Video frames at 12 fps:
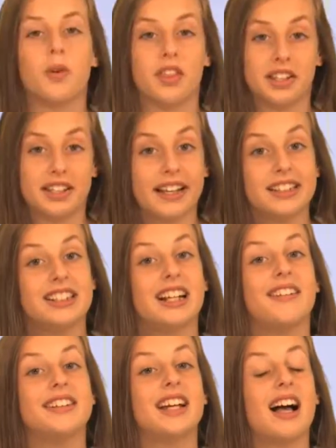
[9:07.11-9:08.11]
With
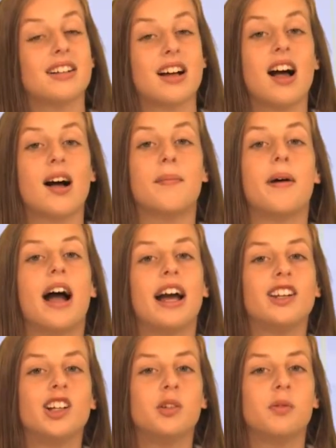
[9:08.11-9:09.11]
Dictionary.com,
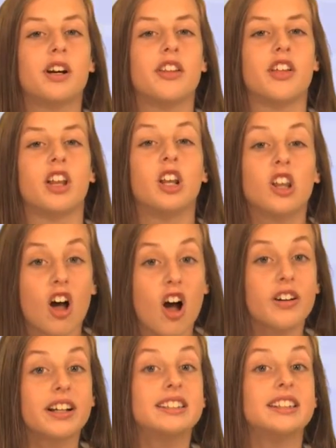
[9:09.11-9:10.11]
I learned one of the
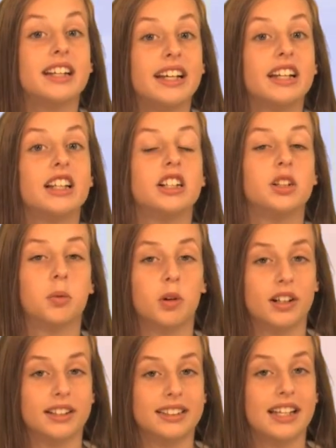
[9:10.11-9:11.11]
longest English
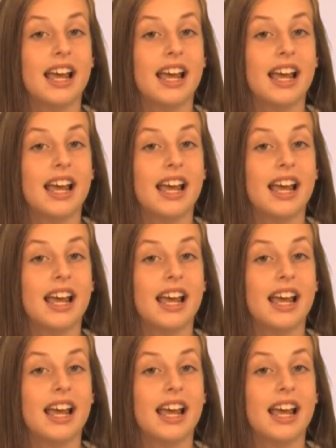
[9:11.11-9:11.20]
words,